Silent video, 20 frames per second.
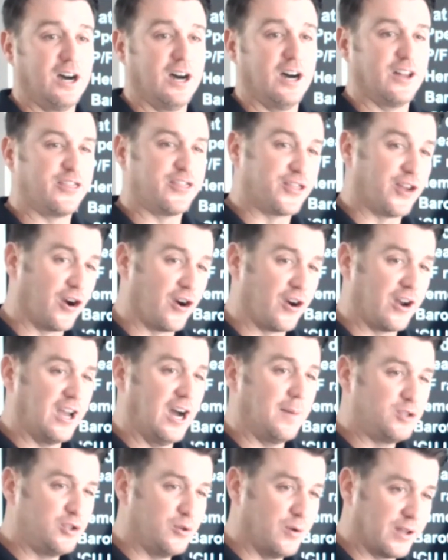a 30,
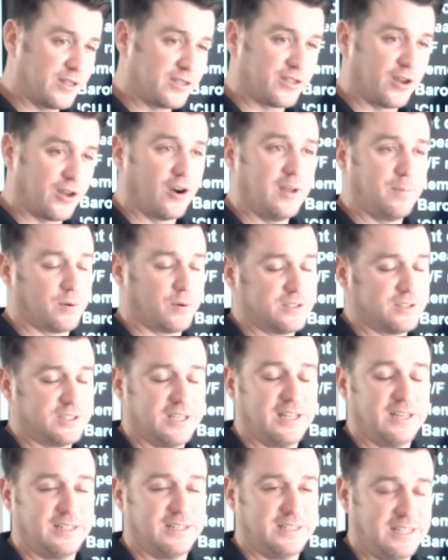up to a
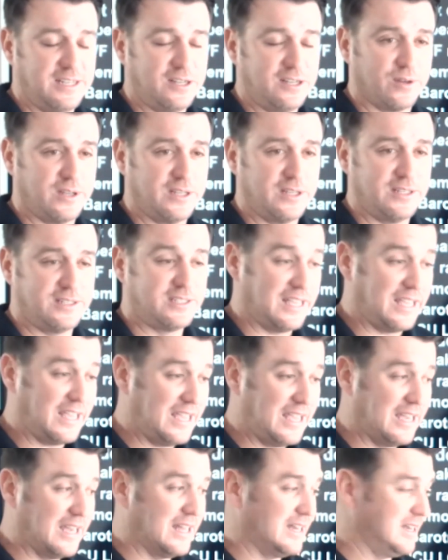30% decrease
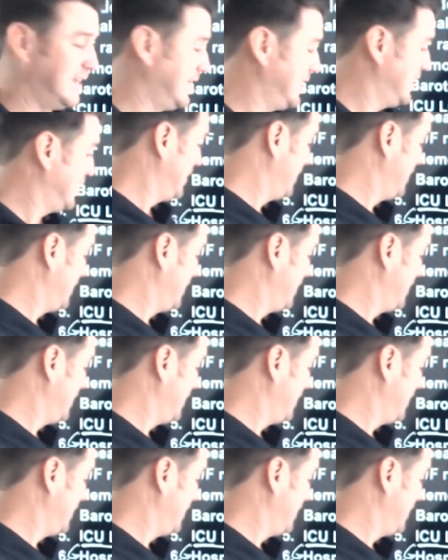in